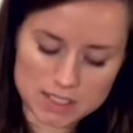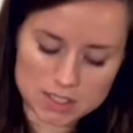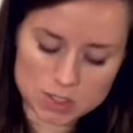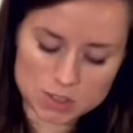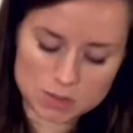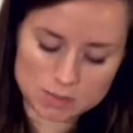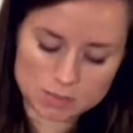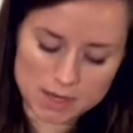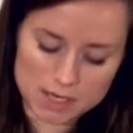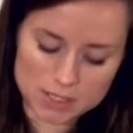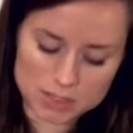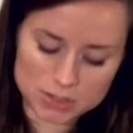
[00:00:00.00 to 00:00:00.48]
need
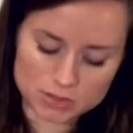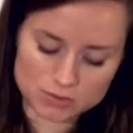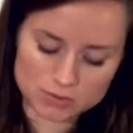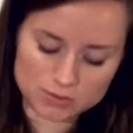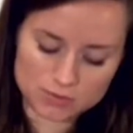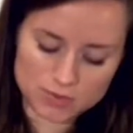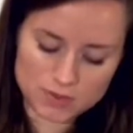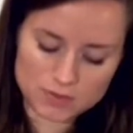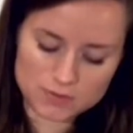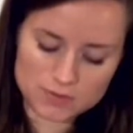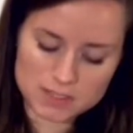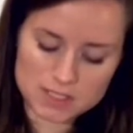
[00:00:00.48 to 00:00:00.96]
to measure
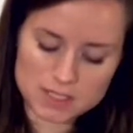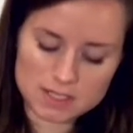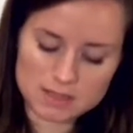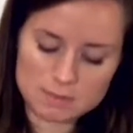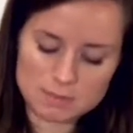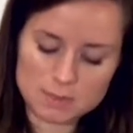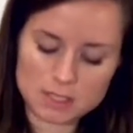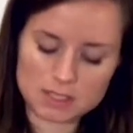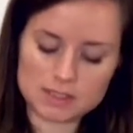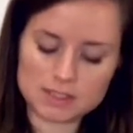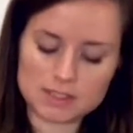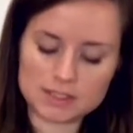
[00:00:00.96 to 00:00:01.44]

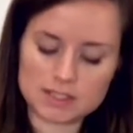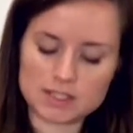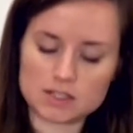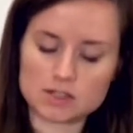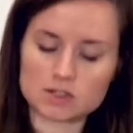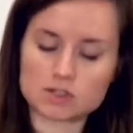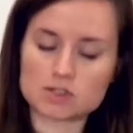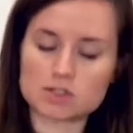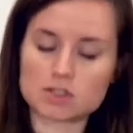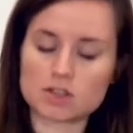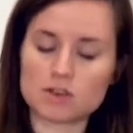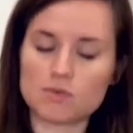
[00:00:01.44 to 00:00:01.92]
15
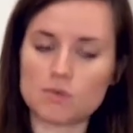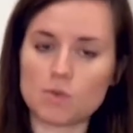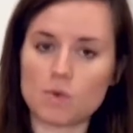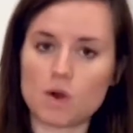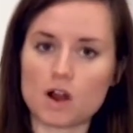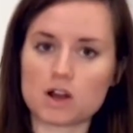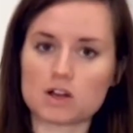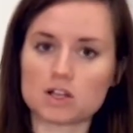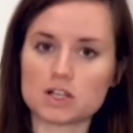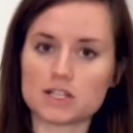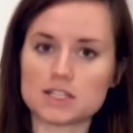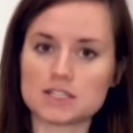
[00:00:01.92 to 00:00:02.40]
milliliters of
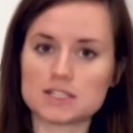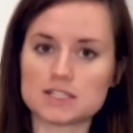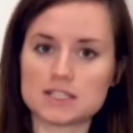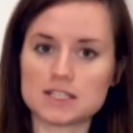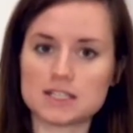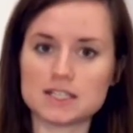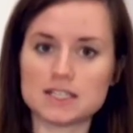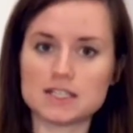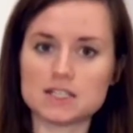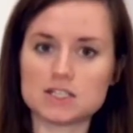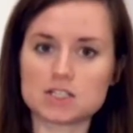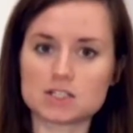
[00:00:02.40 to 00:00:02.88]
water
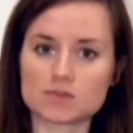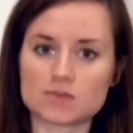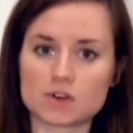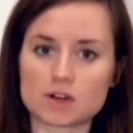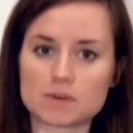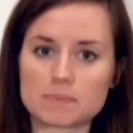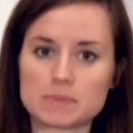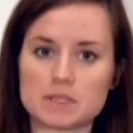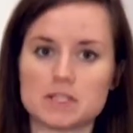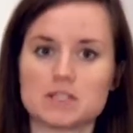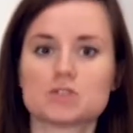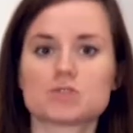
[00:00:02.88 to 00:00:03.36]
into each of
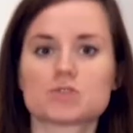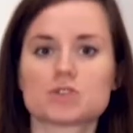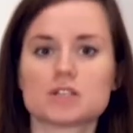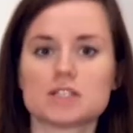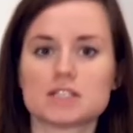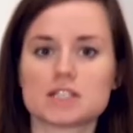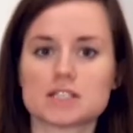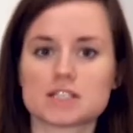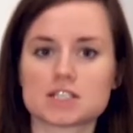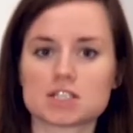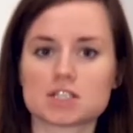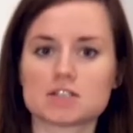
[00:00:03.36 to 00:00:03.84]
our
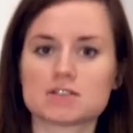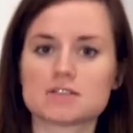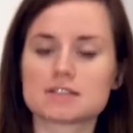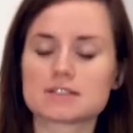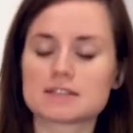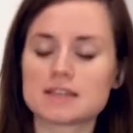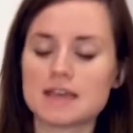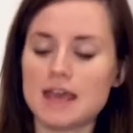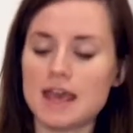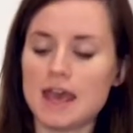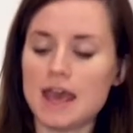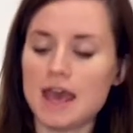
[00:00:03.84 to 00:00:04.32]
Petri
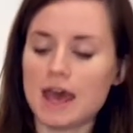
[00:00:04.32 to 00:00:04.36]
dishes.